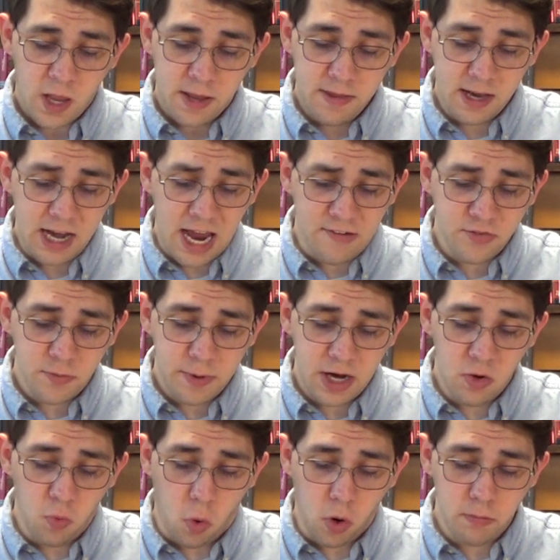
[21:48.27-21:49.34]
Then after
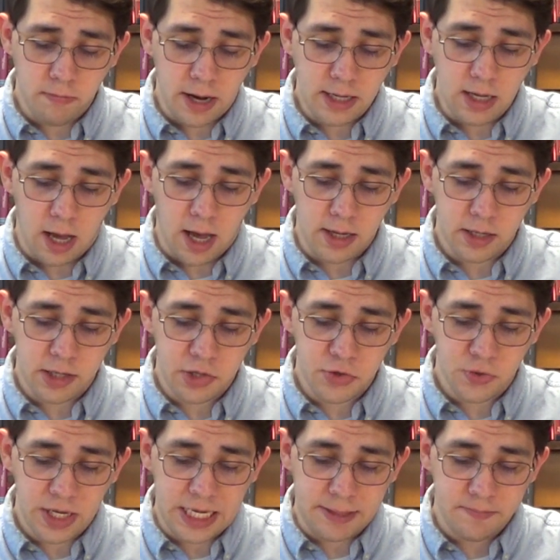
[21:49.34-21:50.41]
being warned by God in a
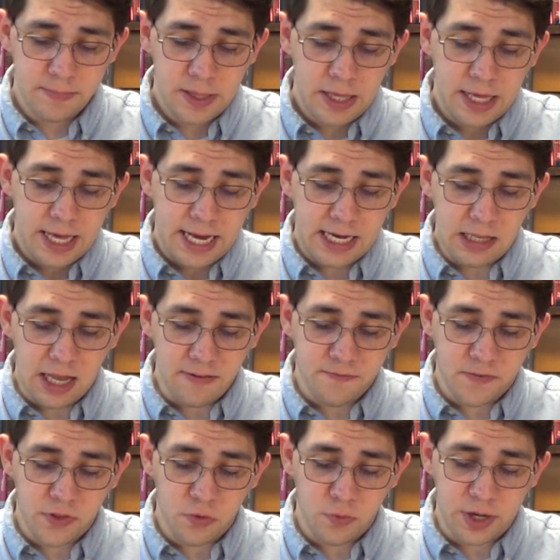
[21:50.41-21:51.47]
dream, he
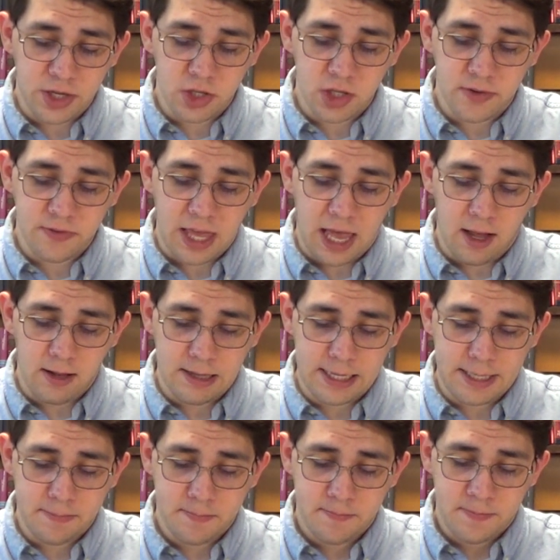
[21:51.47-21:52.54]
left for the region of
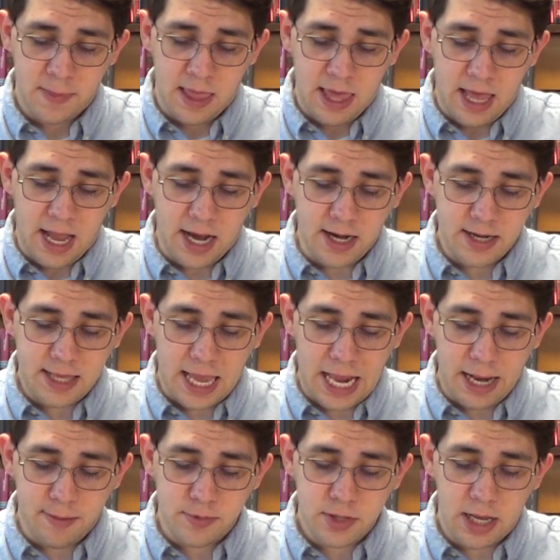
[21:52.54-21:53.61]
Galilee, and
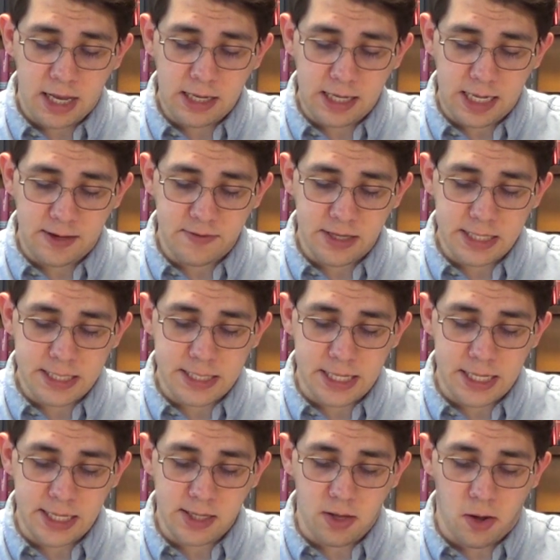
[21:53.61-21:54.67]
came and lived in a
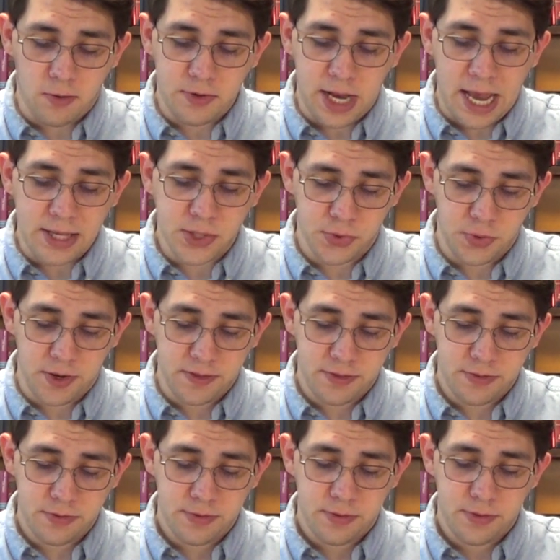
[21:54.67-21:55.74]
city called
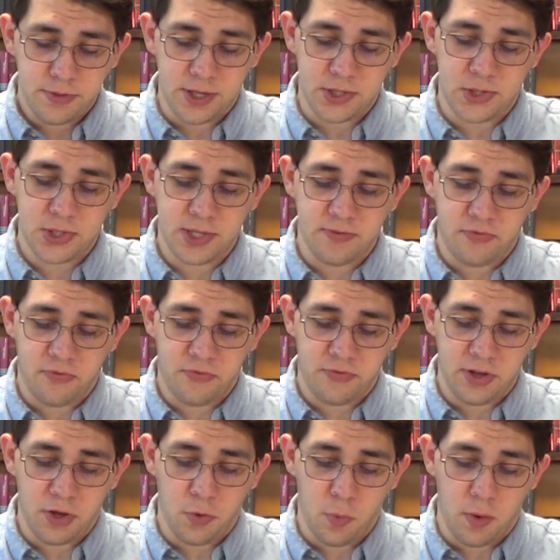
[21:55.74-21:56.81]
Nazareth. This is to
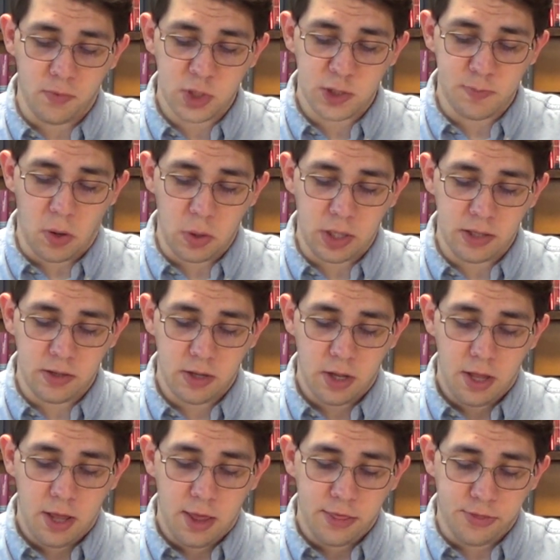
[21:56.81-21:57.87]
fulfill what was spoken
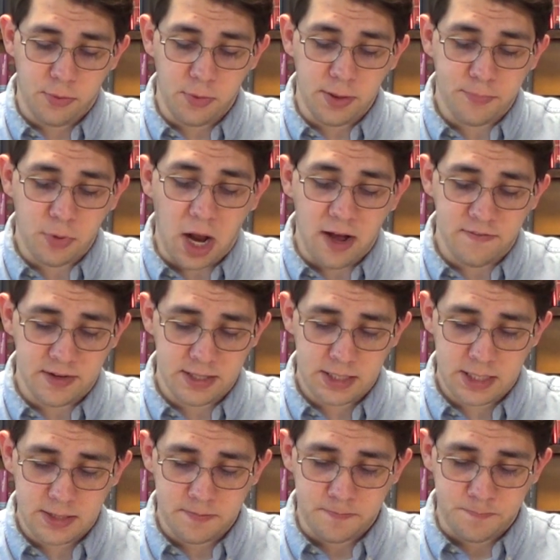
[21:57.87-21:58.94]
through the
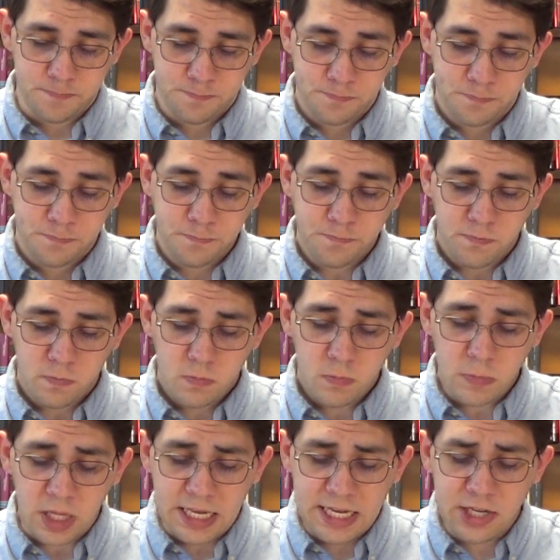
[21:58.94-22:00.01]
prophets.
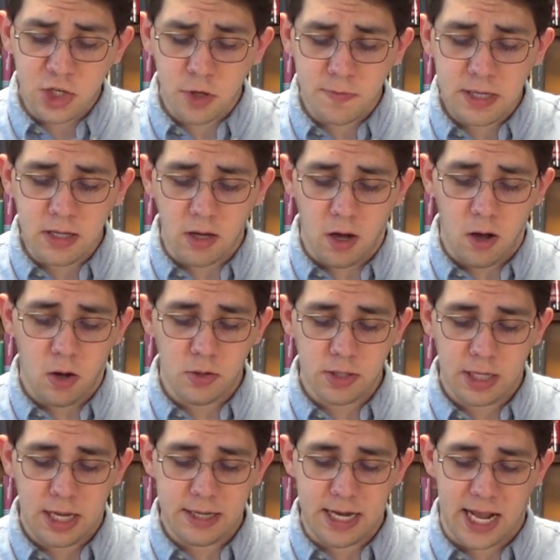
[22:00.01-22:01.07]
He shall be
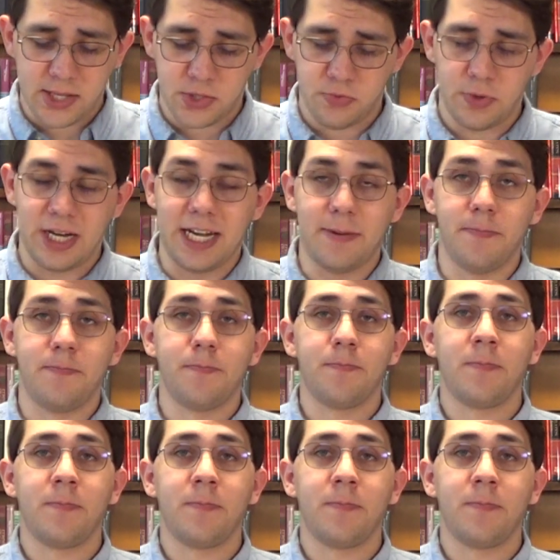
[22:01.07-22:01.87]
called a Nazarene.